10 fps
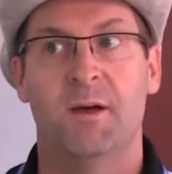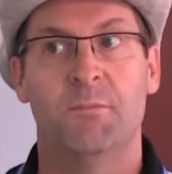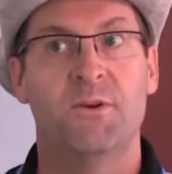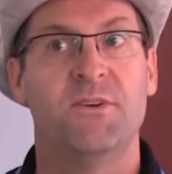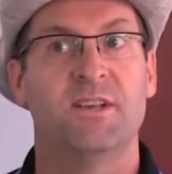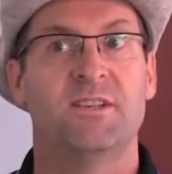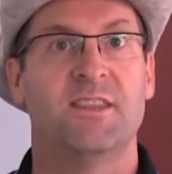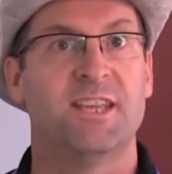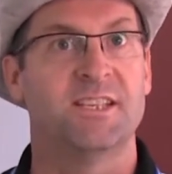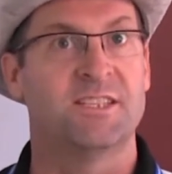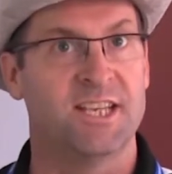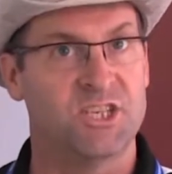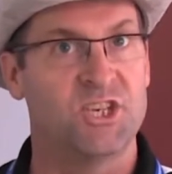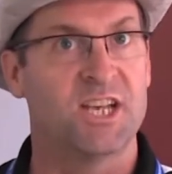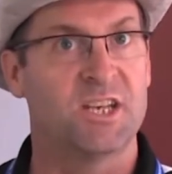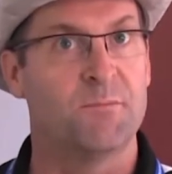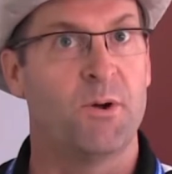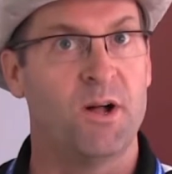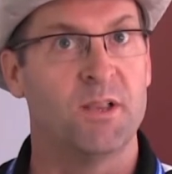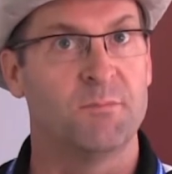Moving to this injected
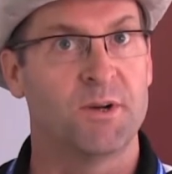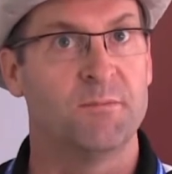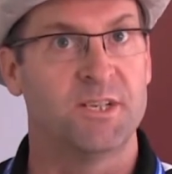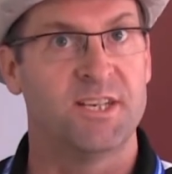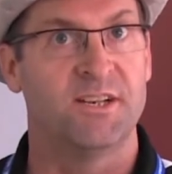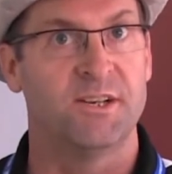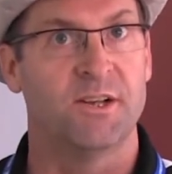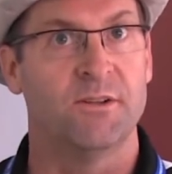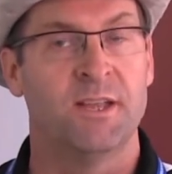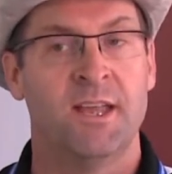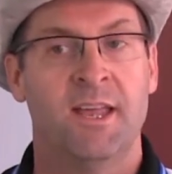polymer material